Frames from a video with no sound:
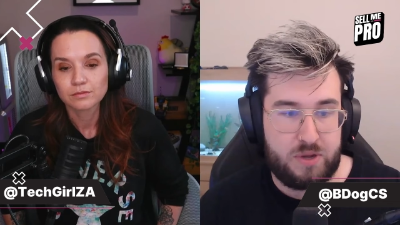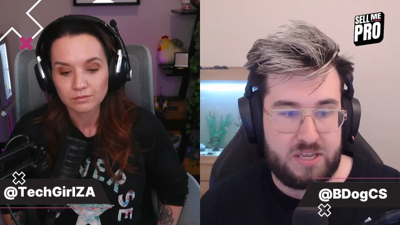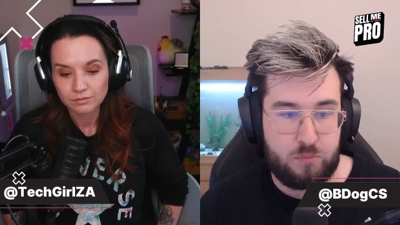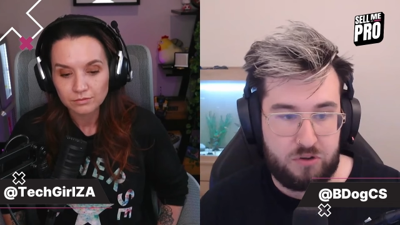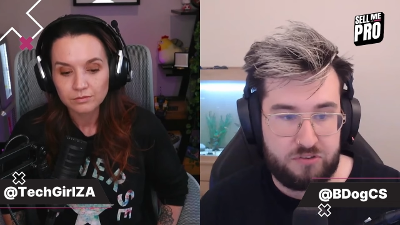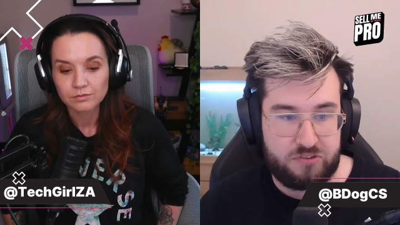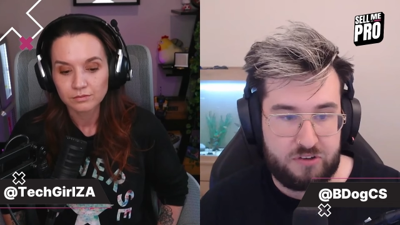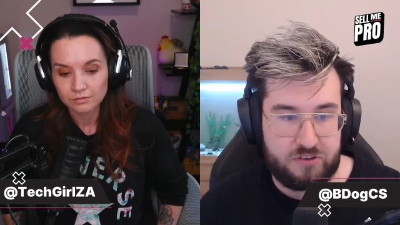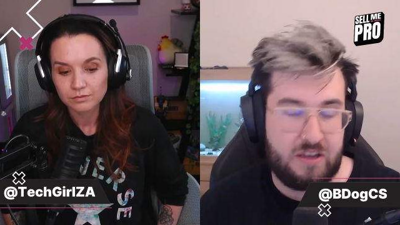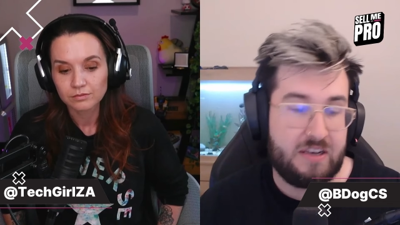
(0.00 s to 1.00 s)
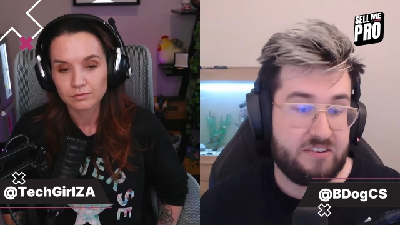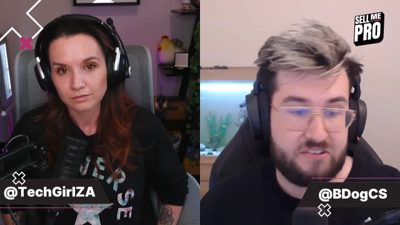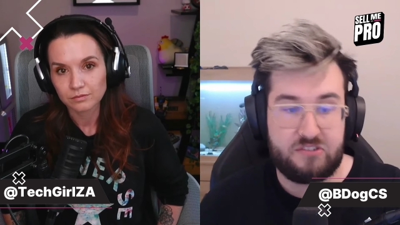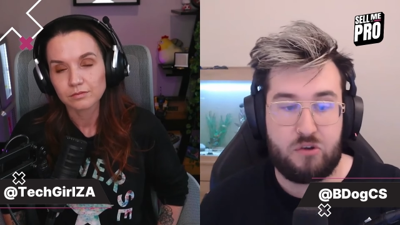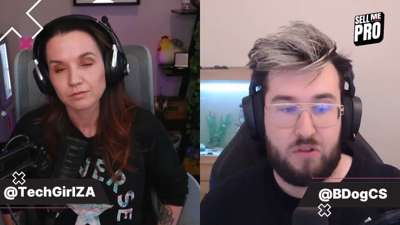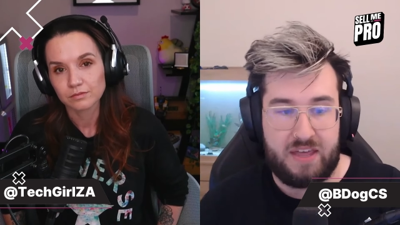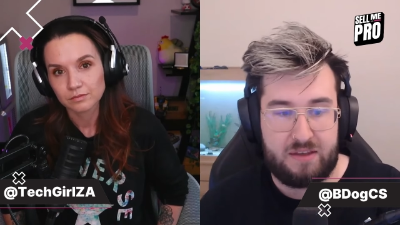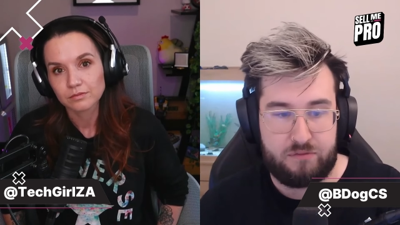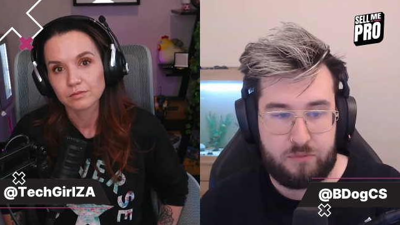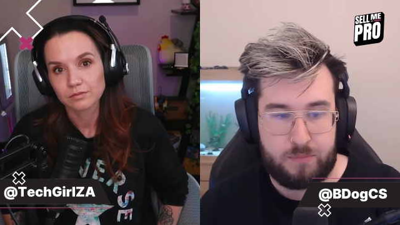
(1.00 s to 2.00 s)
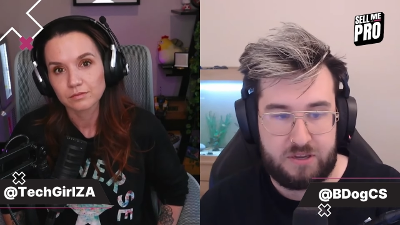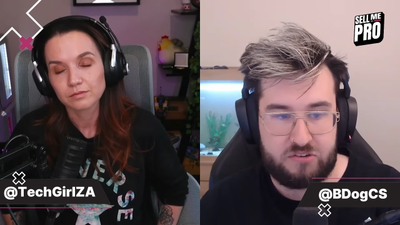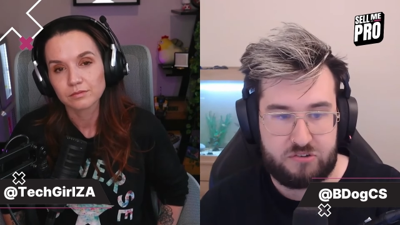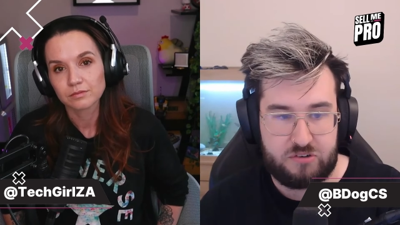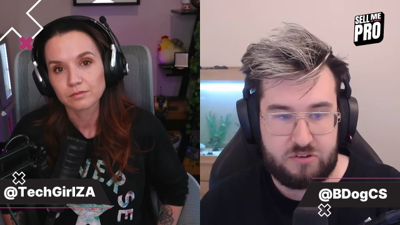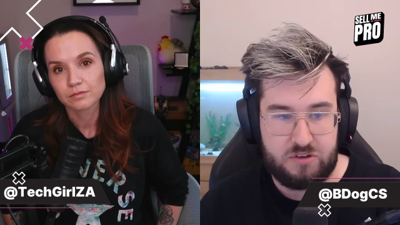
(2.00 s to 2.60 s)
Speaker 1: way he wanted, at least he's got that information.